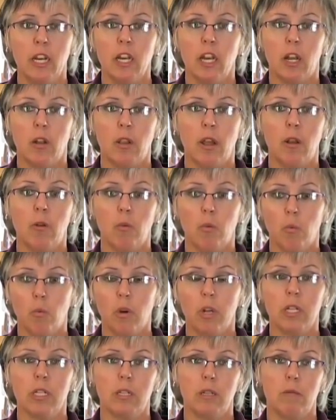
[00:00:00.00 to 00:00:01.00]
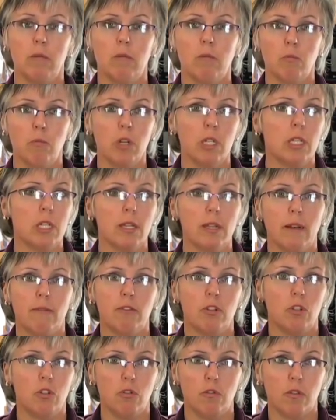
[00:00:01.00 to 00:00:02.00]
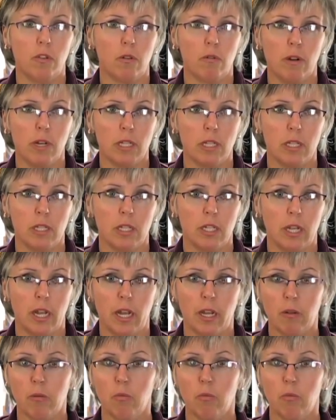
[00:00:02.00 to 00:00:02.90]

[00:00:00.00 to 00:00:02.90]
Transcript: and then what is he what is he left to do for the rest of the day?